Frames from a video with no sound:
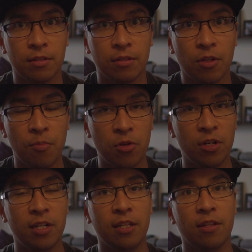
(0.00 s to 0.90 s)

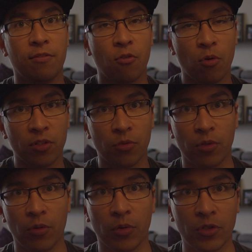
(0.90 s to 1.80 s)
community that of course
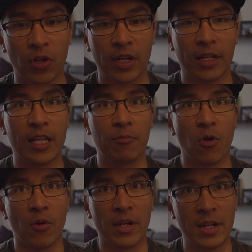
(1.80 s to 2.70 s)
we're trying to keep
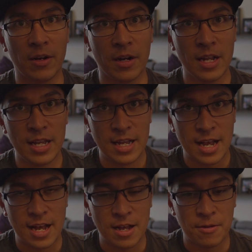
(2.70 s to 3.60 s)
going here,
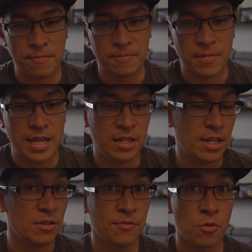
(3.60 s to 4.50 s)

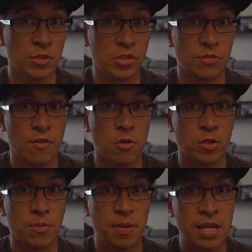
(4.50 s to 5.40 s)
and of course just
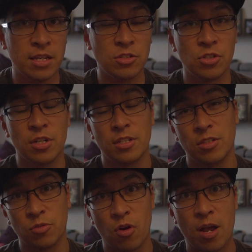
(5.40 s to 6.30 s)
following the page,
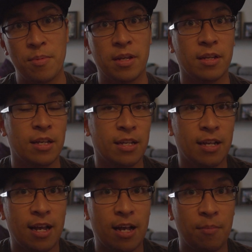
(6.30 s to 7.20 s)
subscribing,
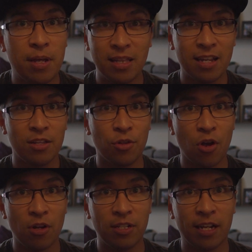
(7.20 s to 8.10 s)
and liking the
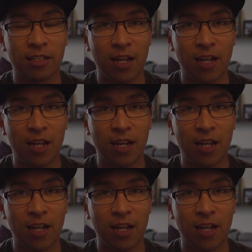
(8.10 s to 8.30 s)
content.